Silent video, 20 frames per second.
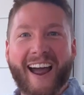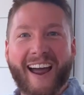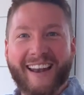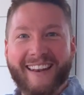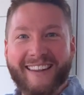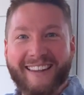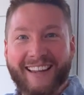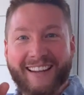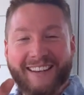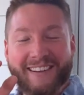
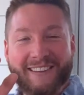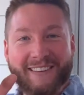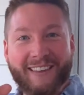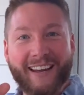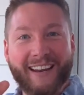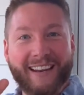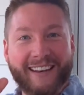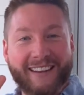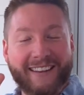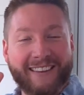and that
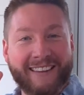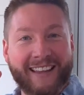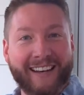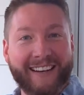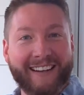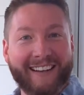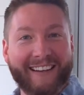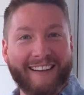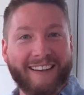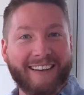that
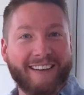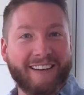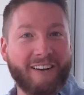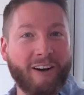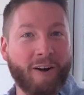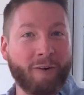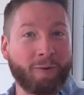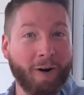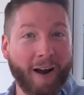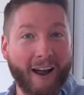that
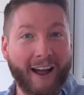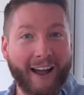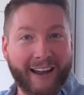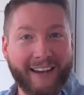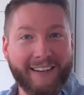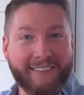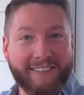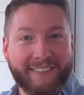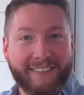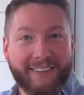
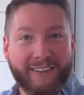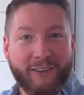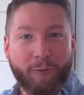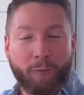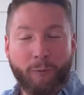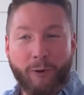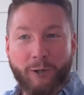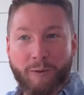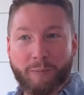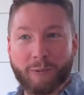arise
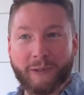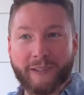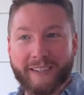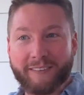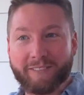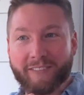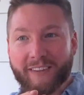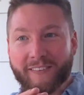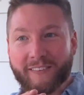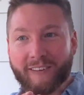when you
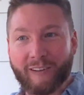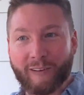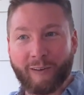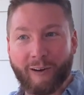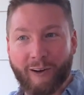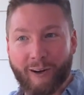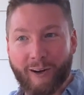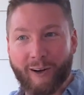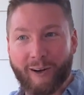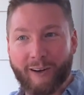believe that the
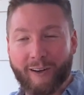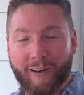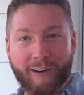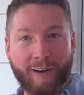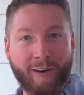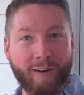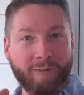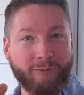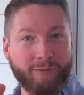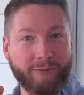law
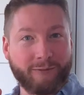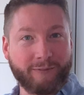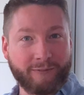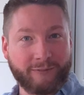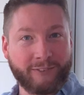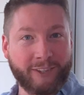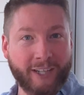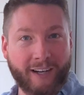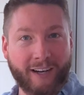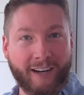of
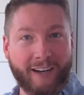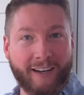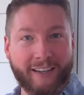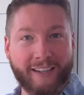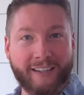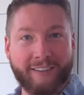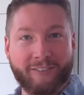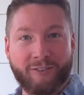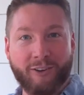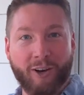yah
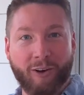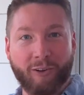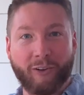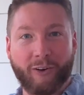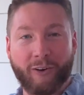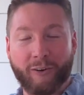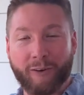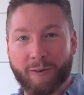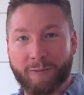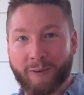is no
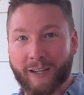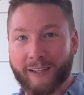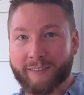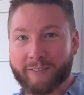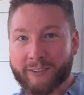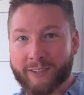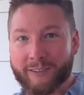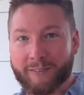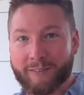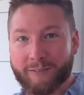longer
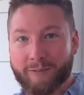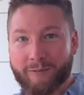relevant